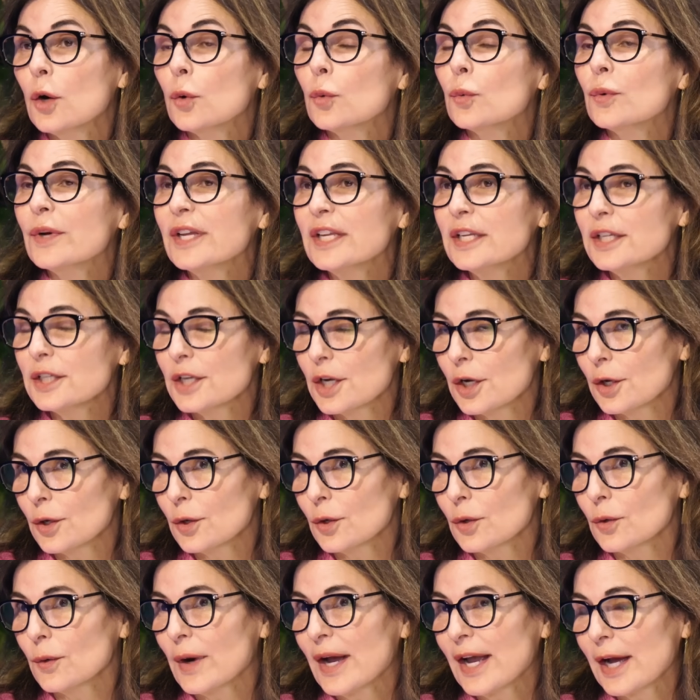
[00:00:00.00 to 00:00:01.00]
We
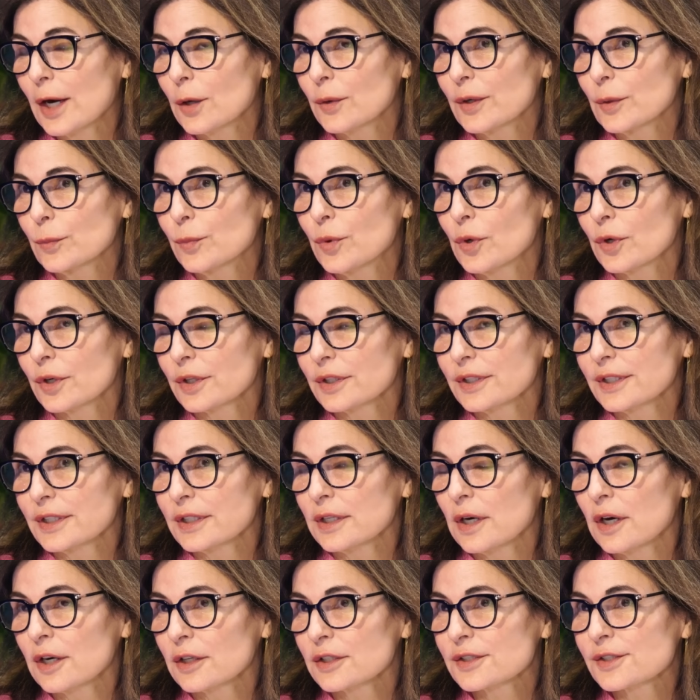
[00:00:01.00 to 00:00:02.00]
know how
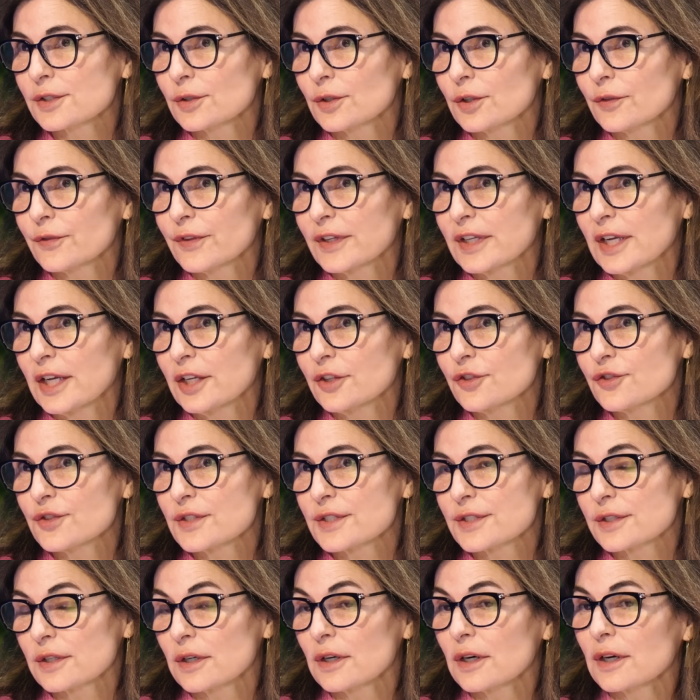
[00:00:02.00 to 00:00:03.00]
important our
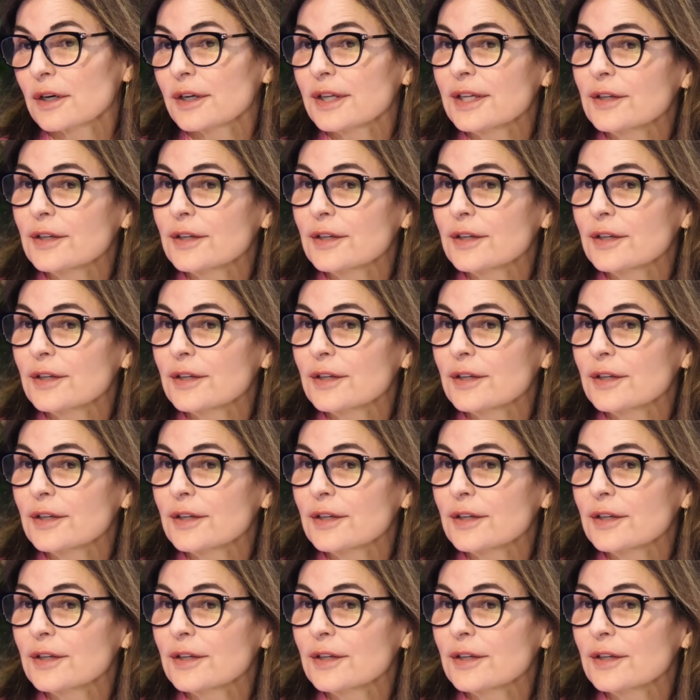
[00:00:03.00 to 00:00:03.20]
certifications are.